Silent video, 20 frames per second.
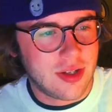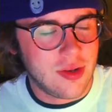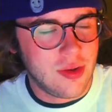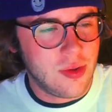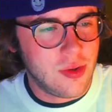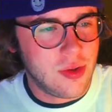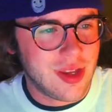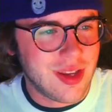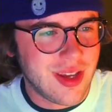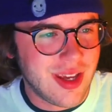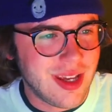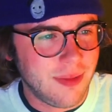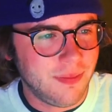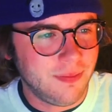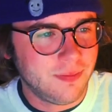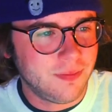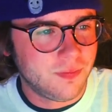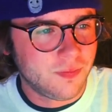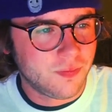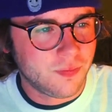on to
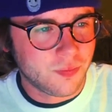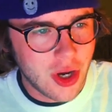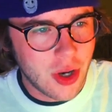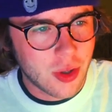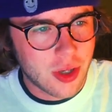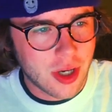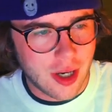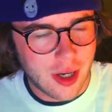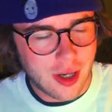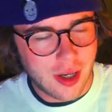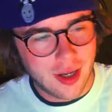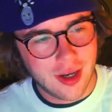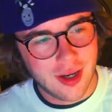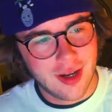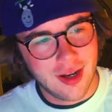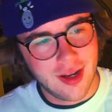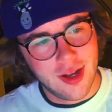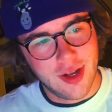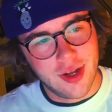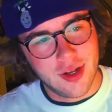the
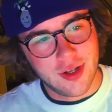Joker.